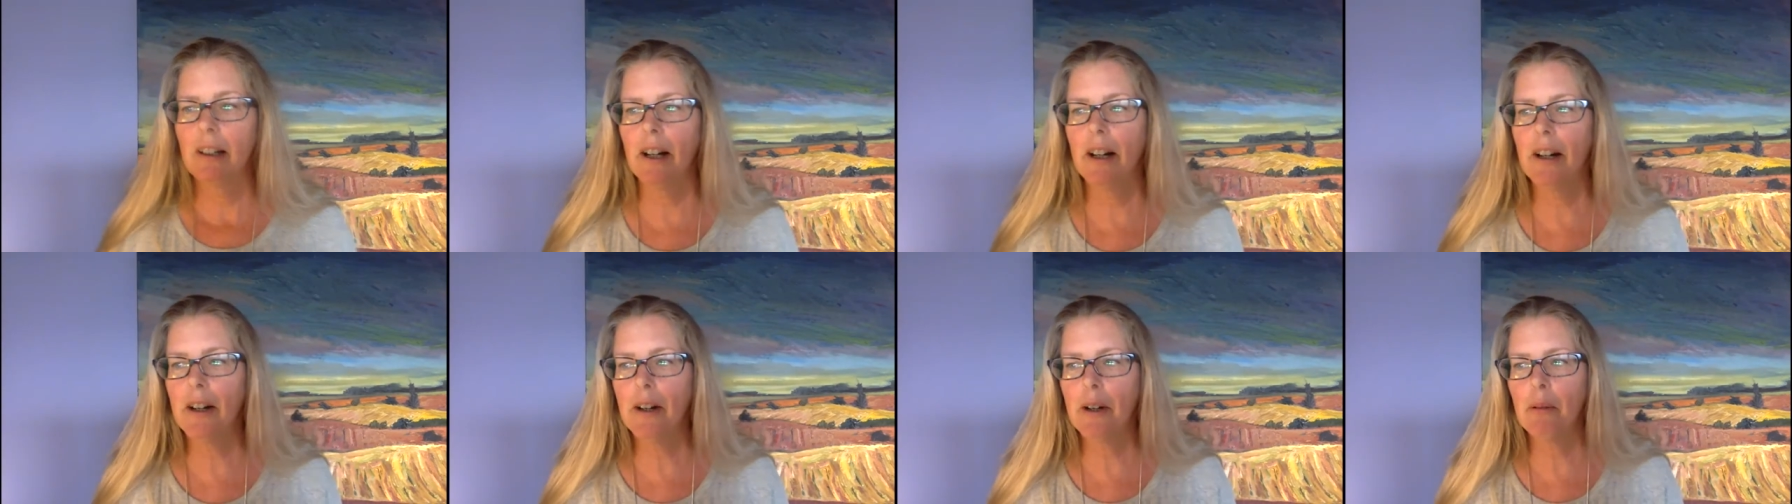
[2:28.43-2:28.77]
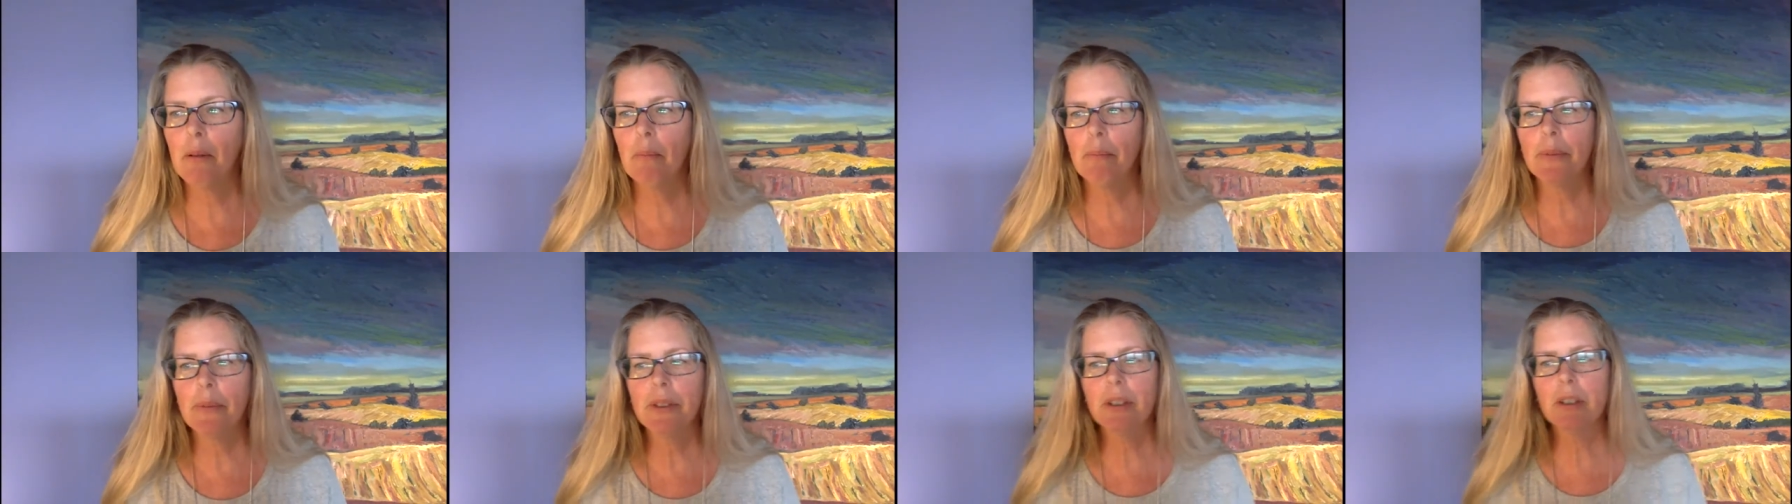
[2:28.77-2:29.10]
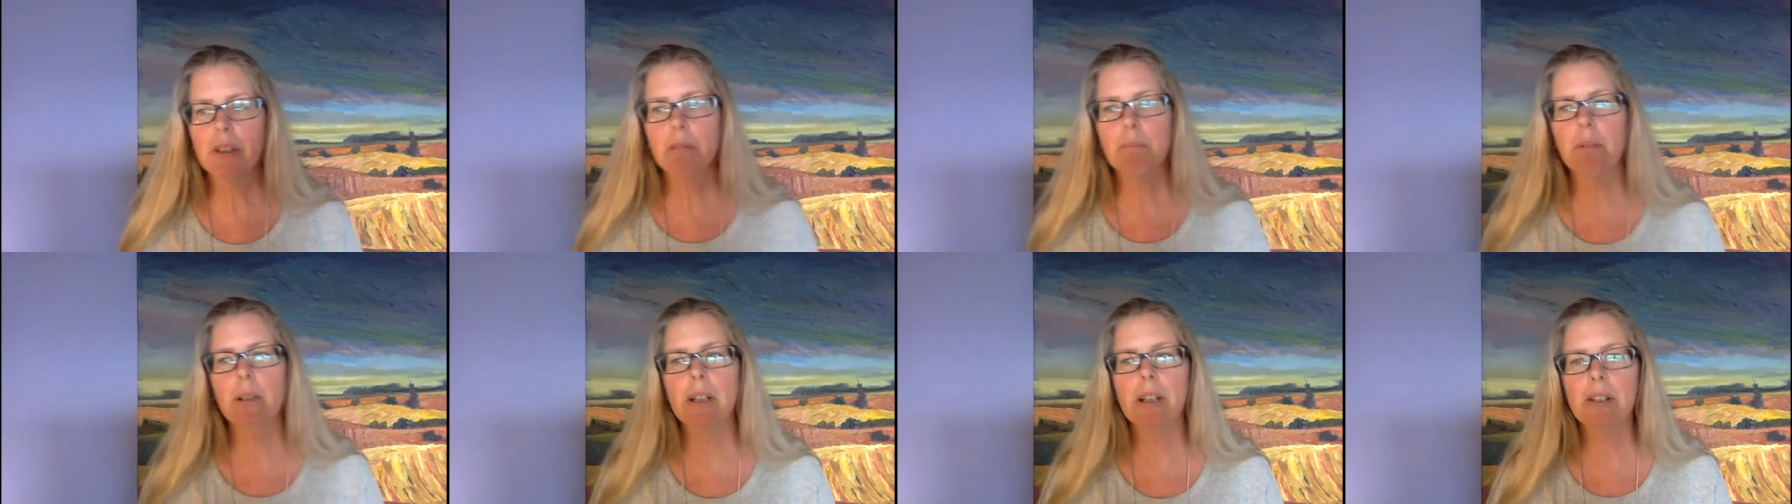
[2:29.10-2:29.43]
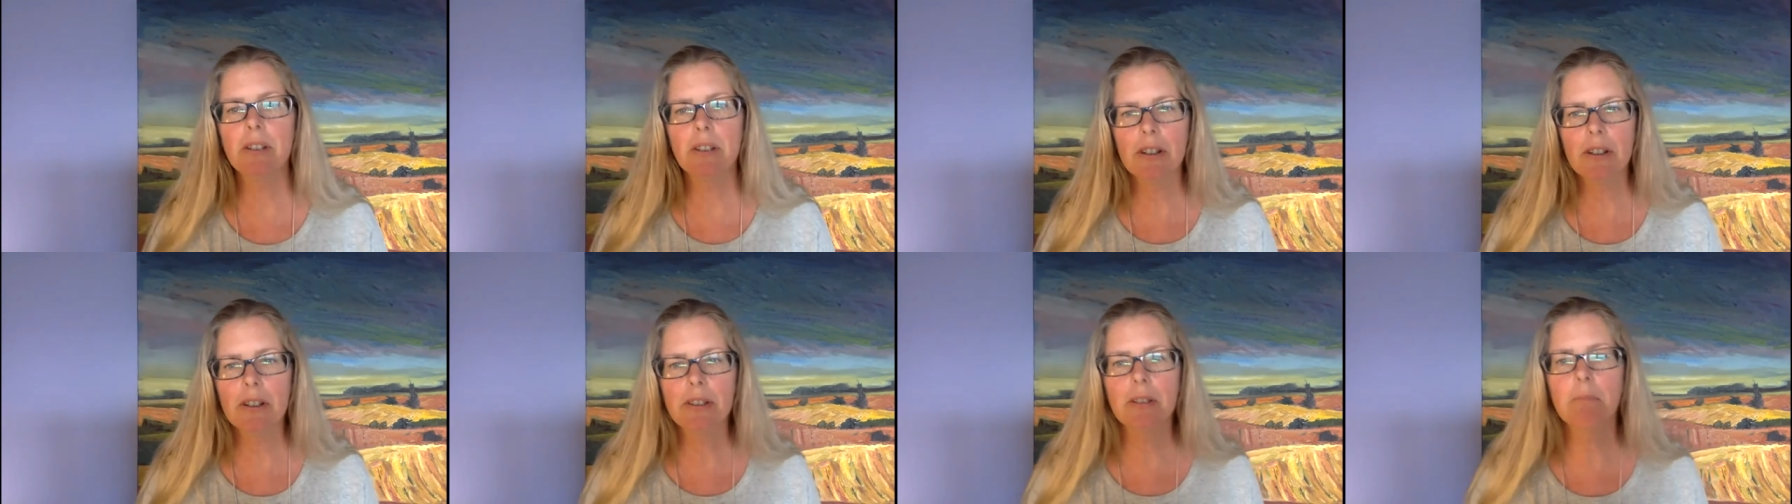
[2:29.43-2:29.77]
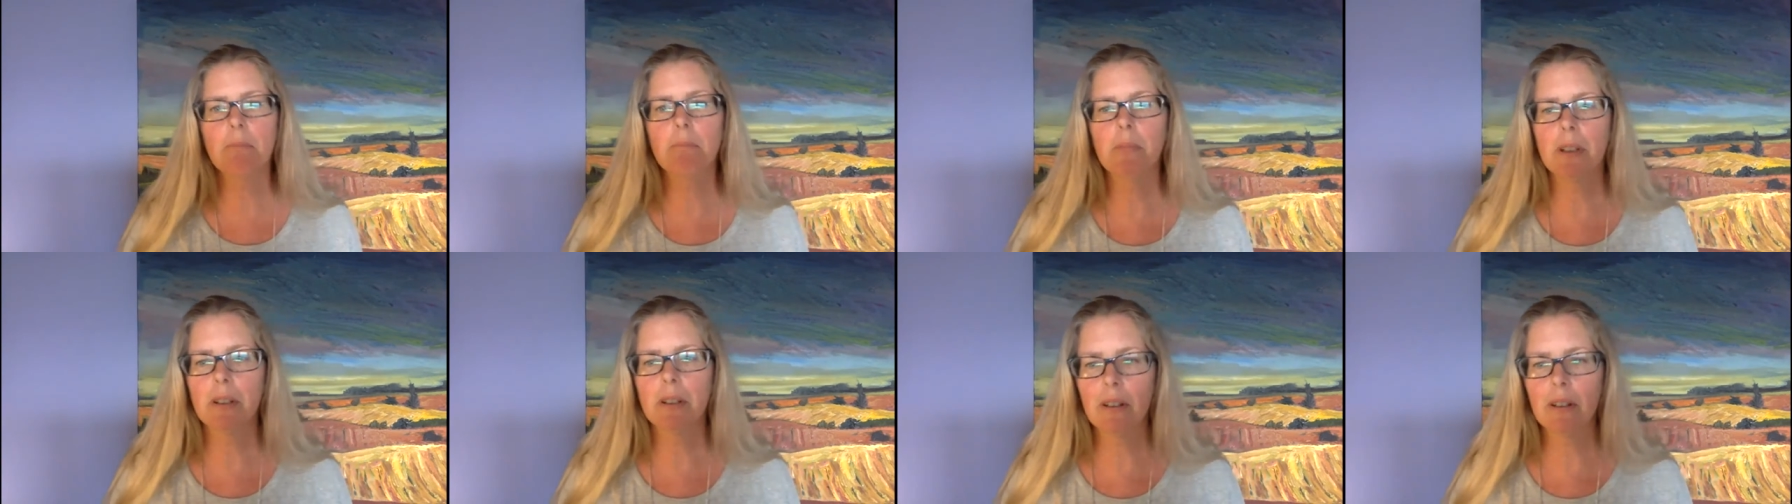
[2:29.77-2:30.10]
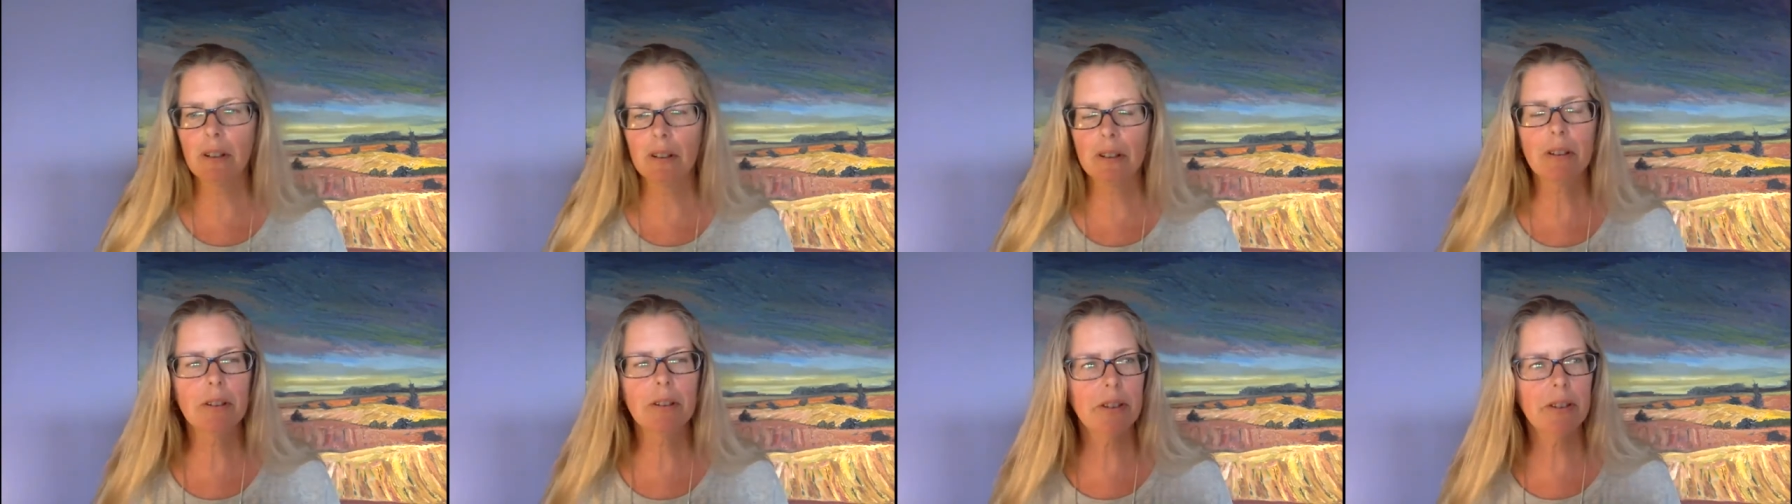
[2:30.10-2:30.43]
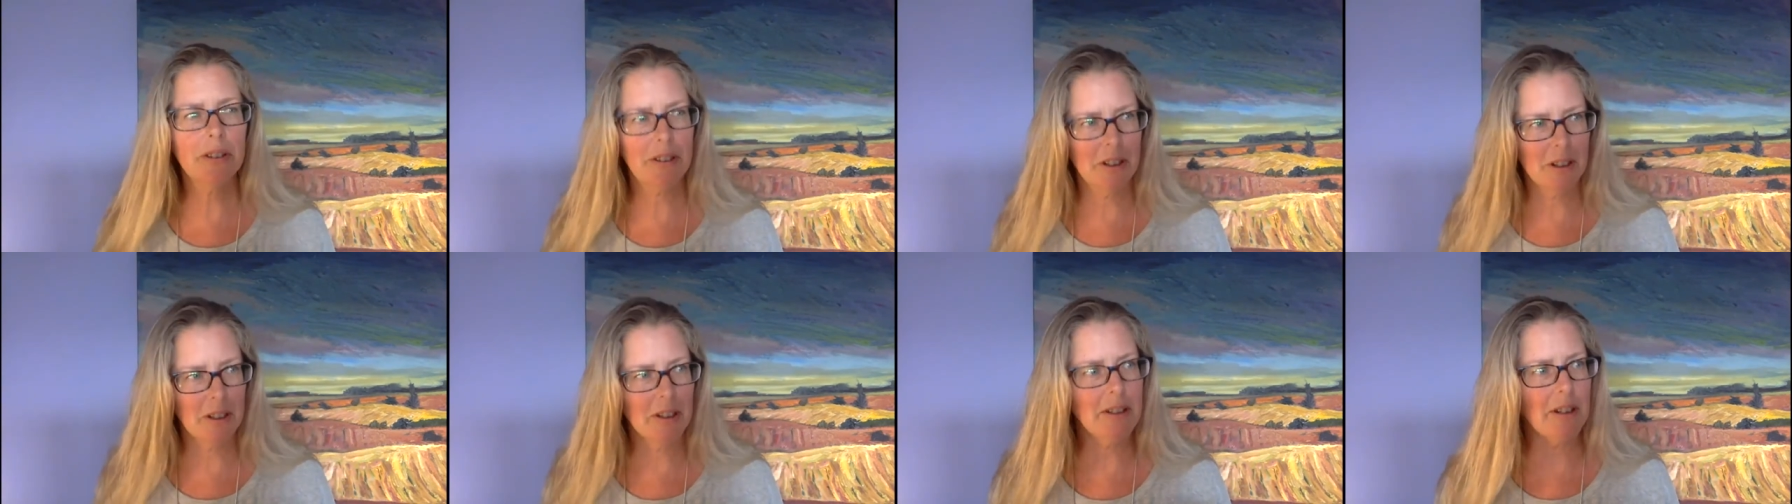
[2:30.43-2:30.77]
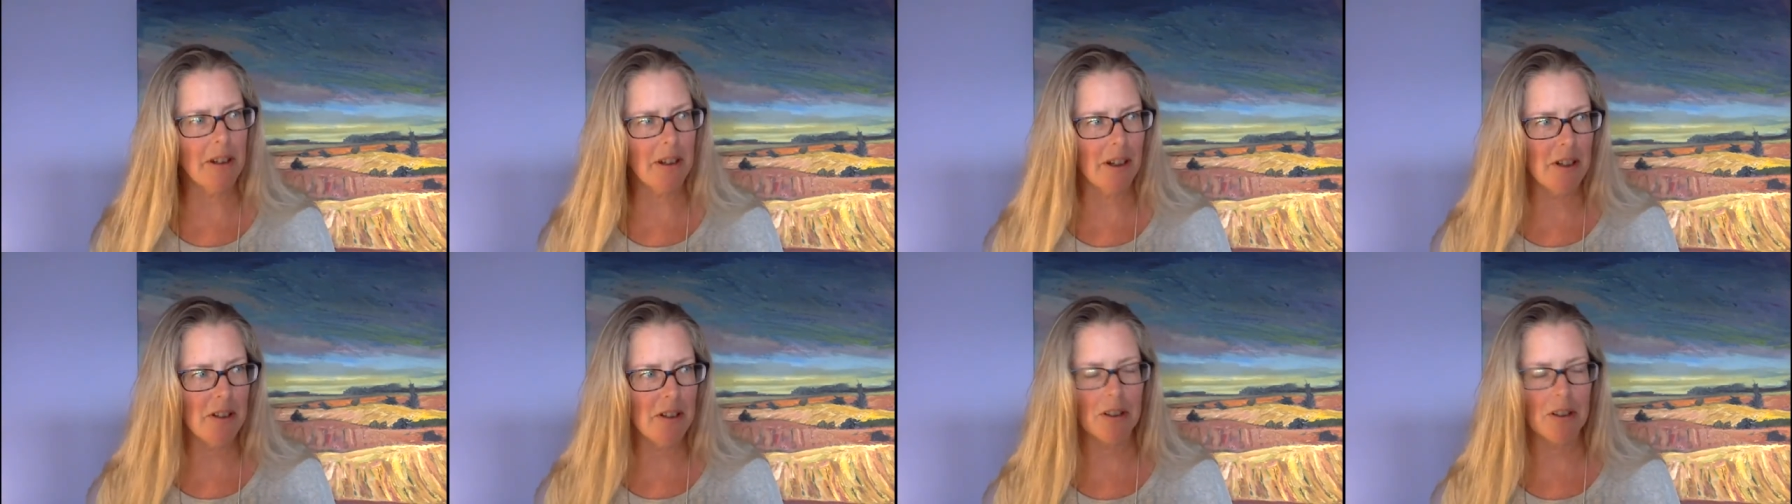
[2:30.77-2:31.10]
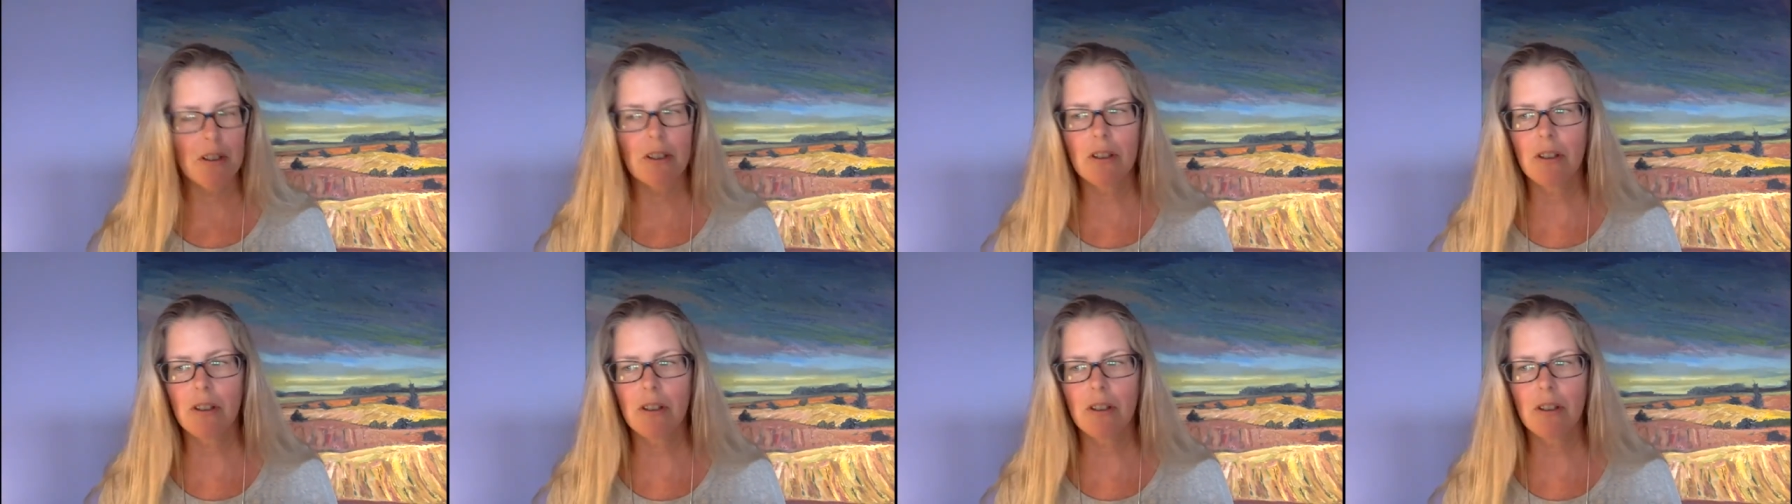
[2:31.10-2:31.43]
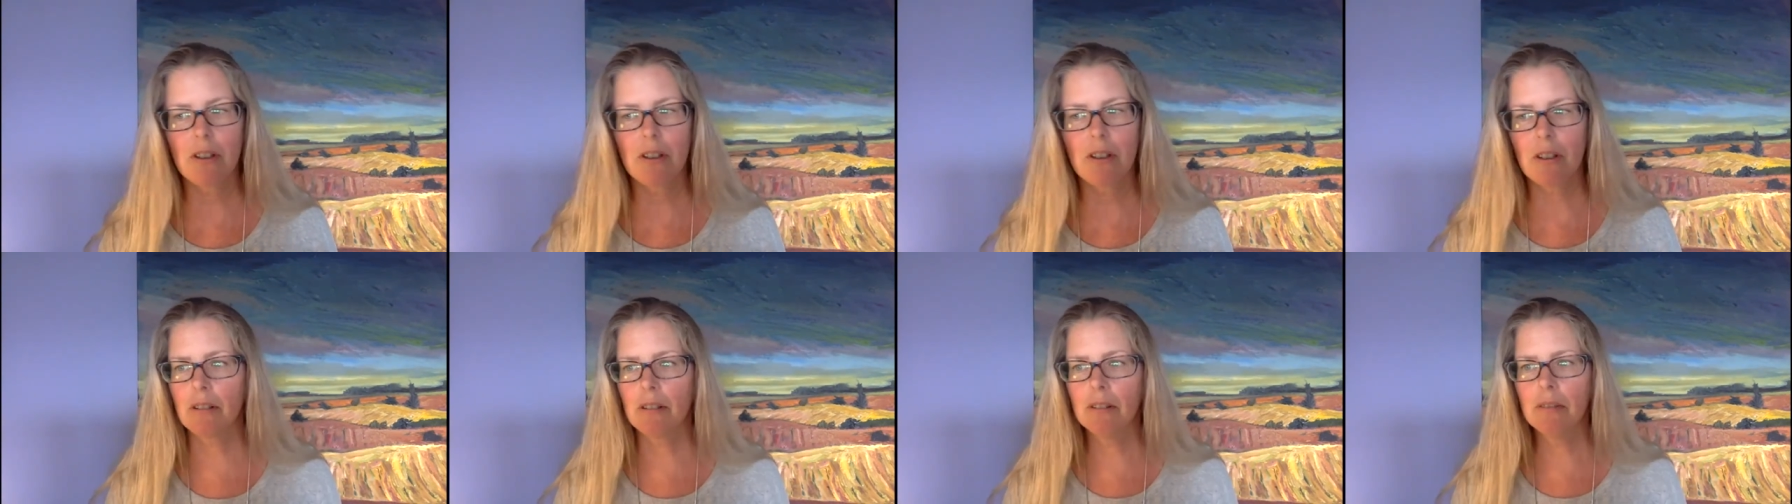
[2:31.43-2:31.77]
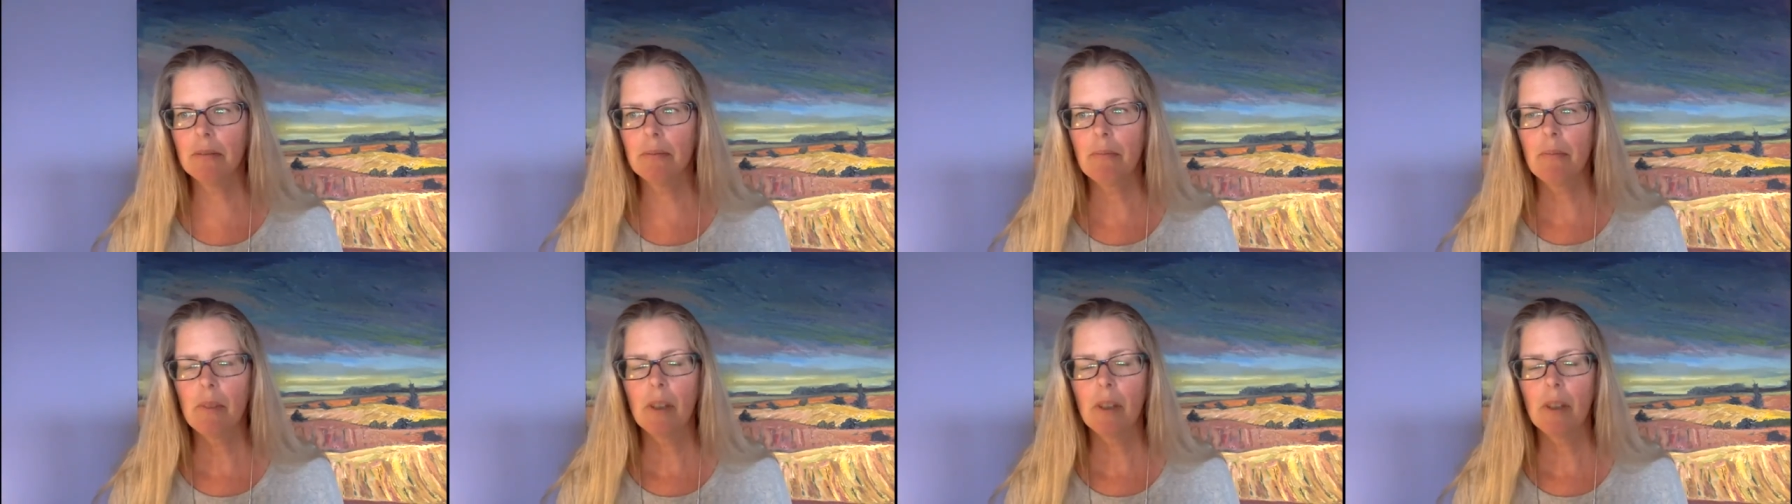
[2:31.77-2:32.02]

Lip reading: So plagiarism includes things like I just showed you.